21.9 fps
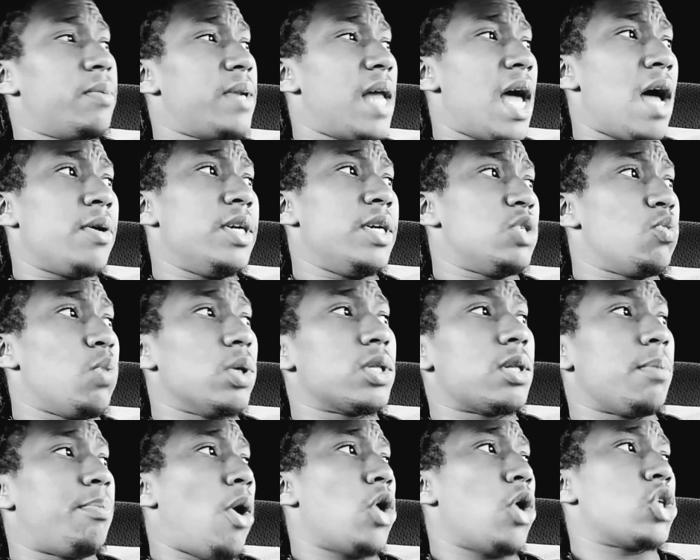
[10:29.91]
Now he's with
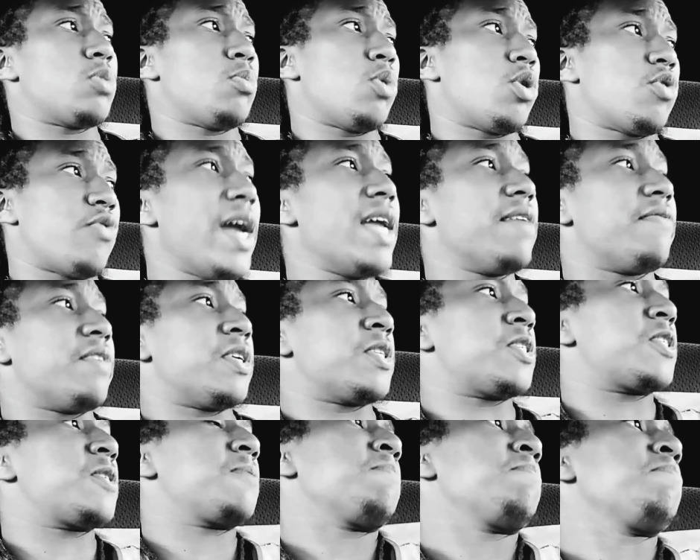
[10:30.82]
the Baltimore
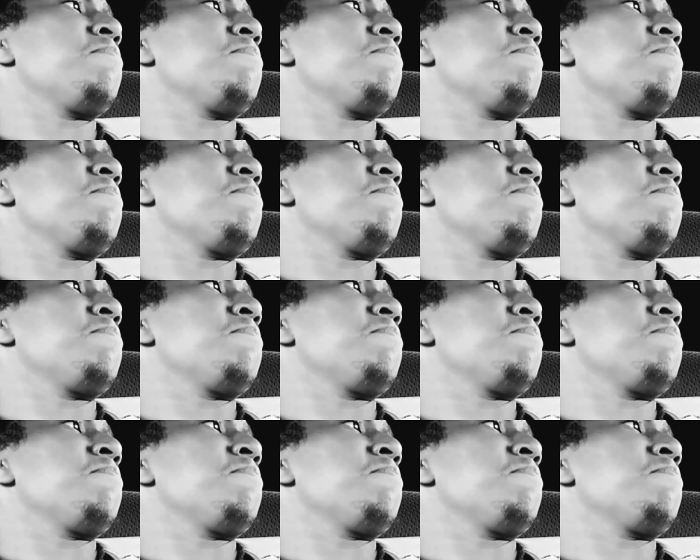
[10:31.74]
Ravens.